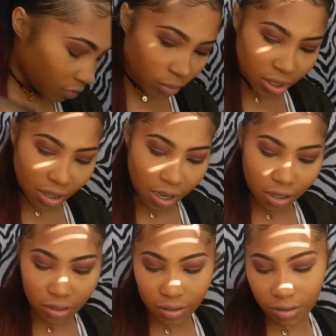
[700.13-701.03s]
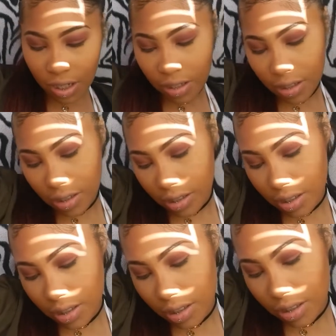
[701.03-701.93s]
what's it called? Uh,
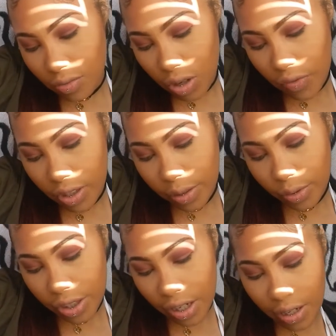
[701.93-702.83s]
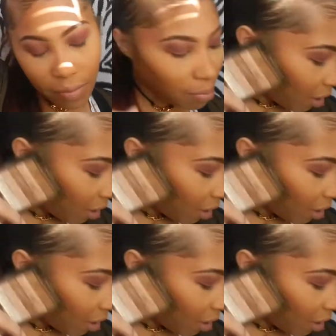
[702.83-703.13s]
Revolution